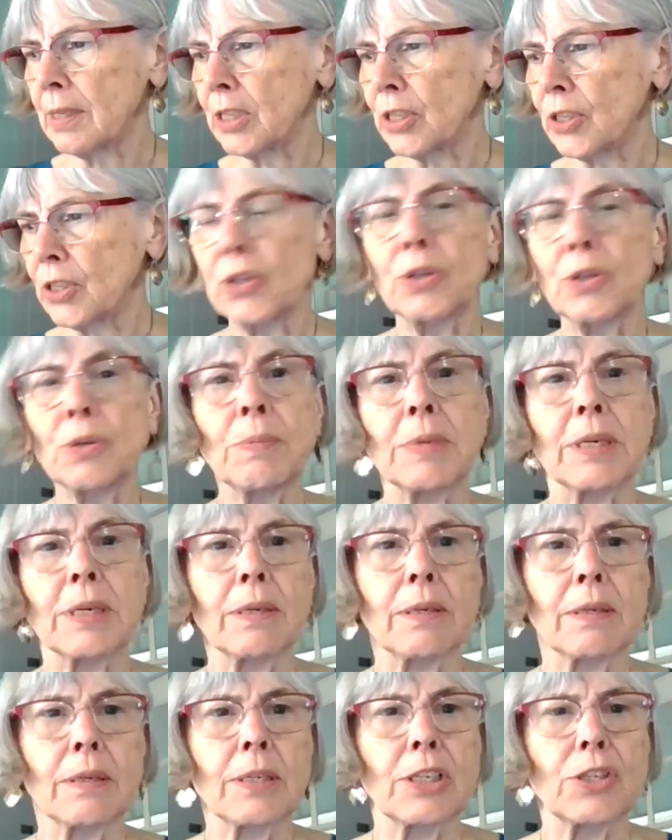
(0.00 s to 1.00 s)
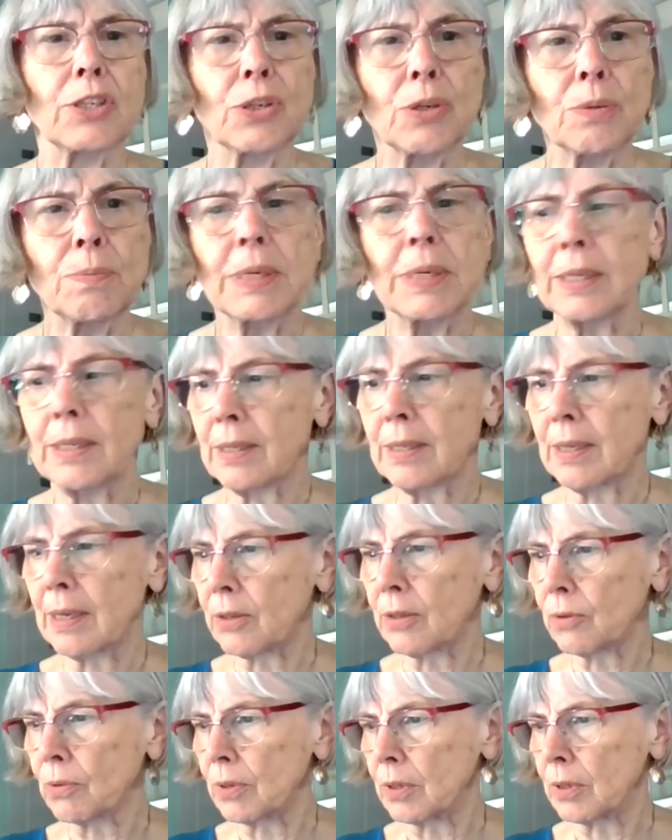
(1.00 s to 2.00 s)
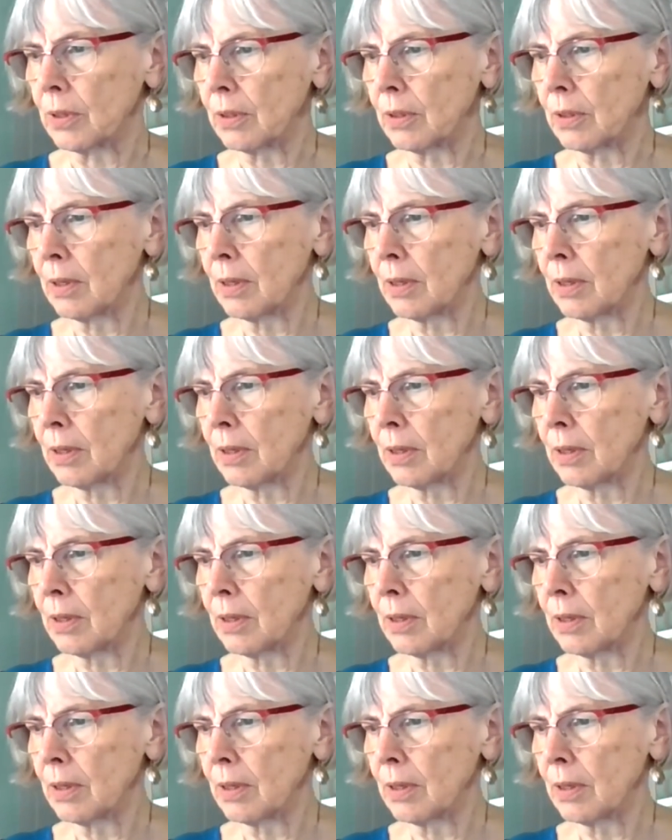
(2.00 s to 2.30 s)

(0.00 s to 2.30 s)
discernment. Discernment is central.